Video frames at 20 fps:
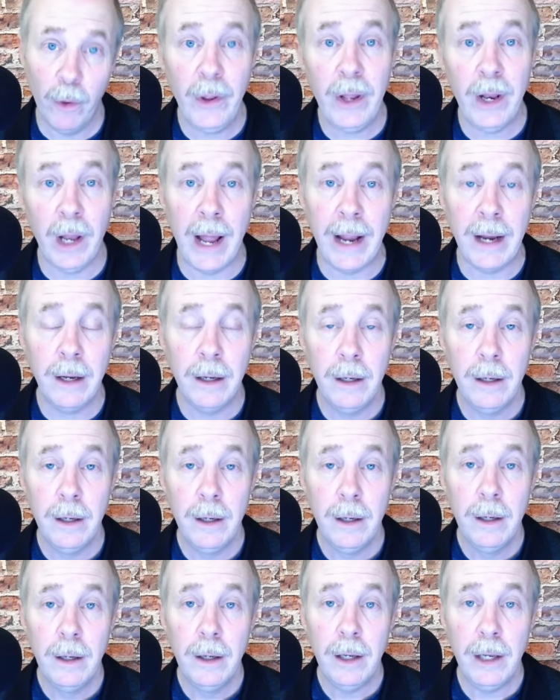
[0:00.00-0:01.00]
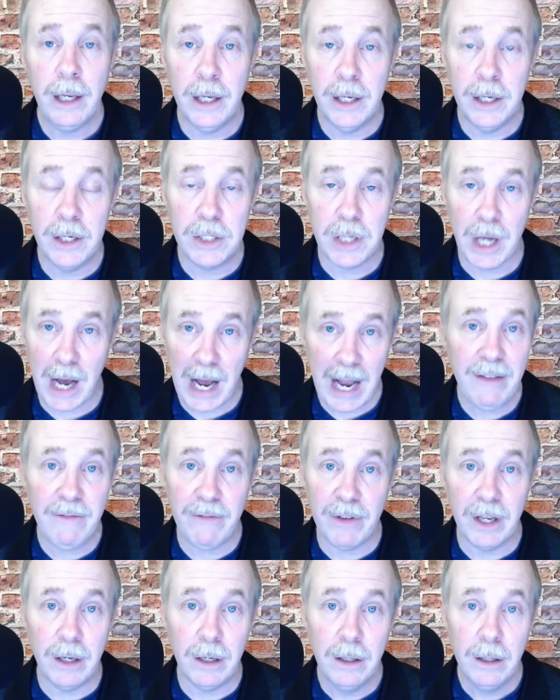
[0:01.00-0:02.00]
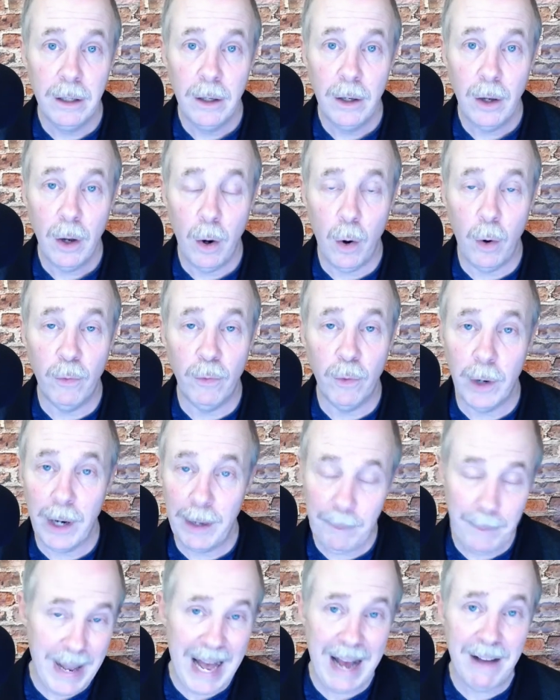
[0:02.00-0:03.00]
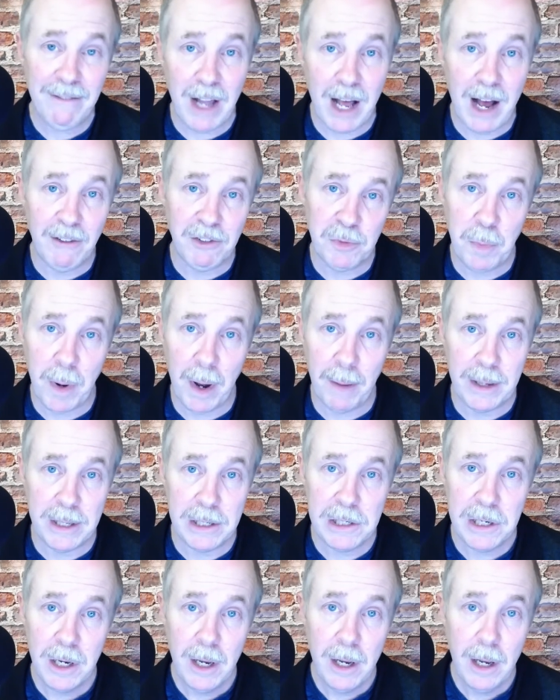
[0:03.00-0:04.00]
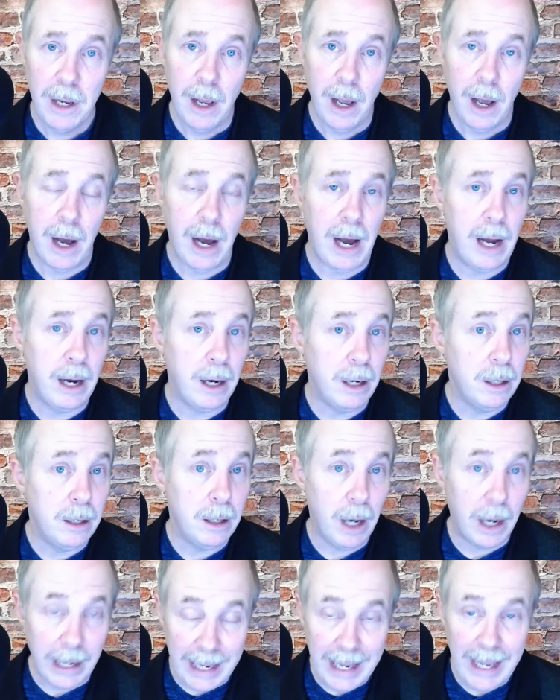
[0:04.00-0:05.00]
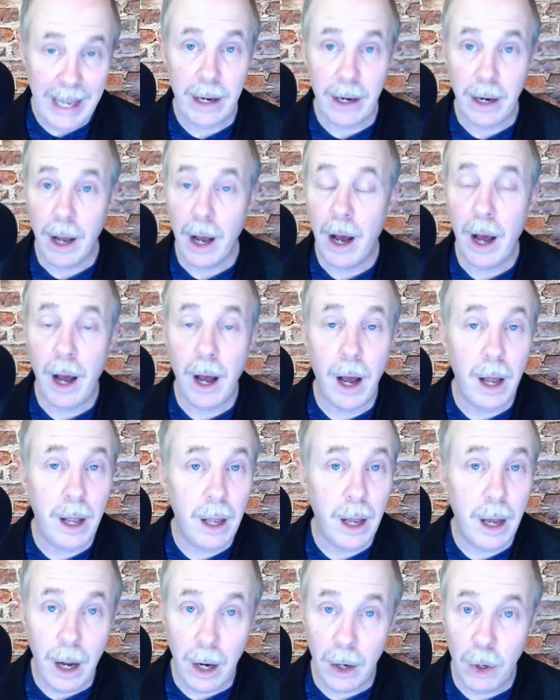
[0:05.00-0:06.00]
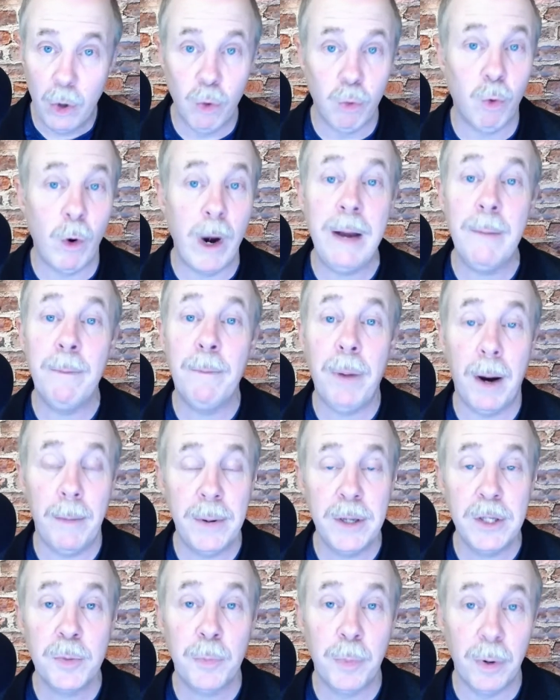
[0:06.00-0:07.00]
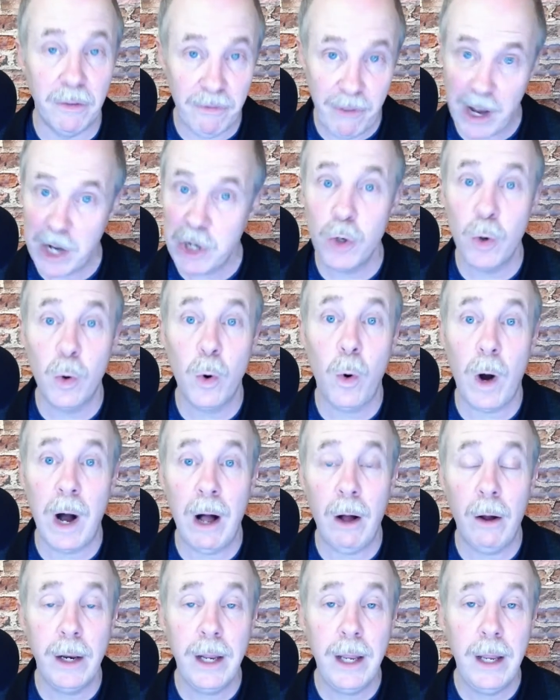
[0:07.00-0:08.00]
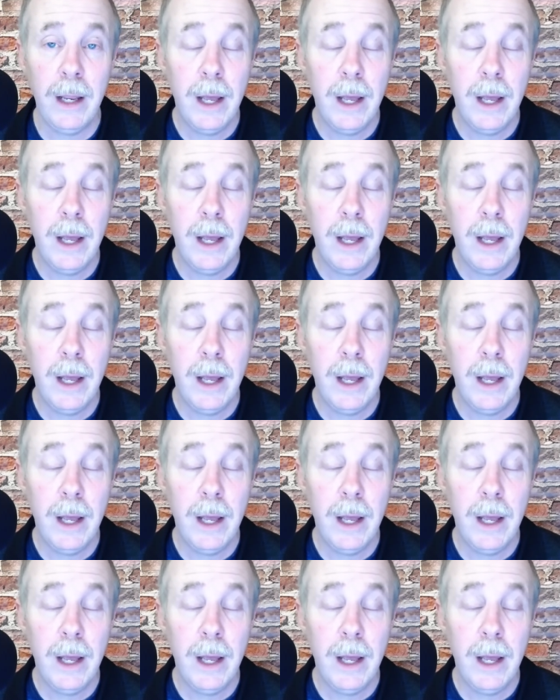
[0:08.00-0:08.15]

like is Ivan over at Pavlov's Puppets. Again, great puppets, professional quality,